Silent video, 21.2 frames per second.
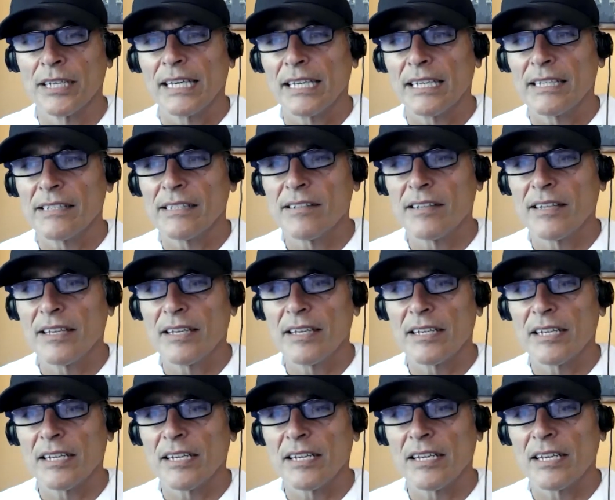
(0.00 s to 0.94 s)
is
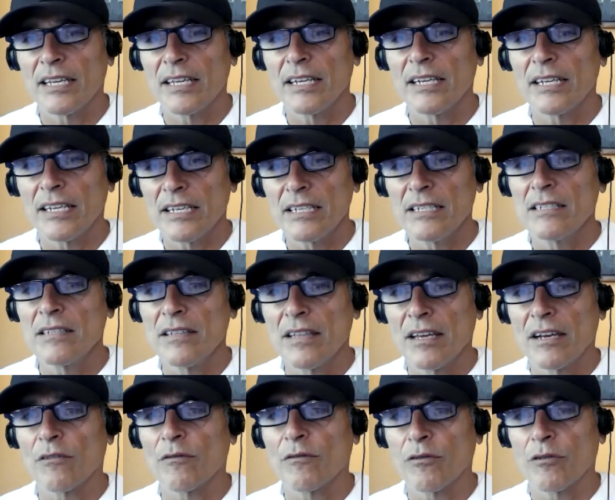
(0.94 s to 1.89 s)
that it is
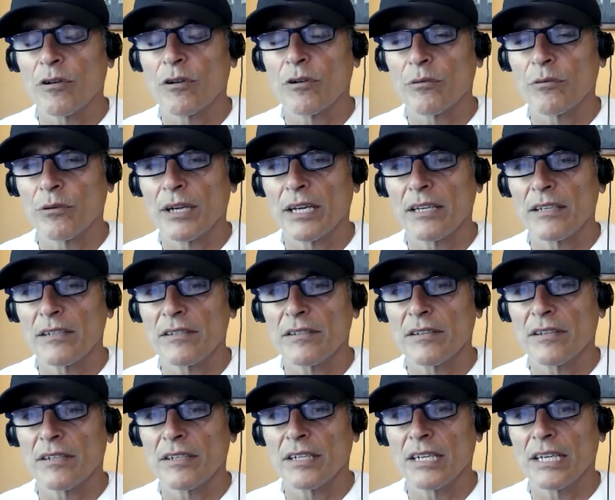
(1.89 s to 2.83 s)
there for a
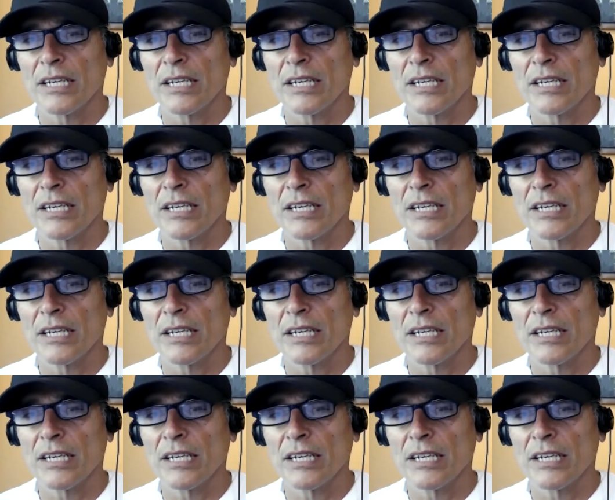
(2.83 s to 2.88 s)
reason.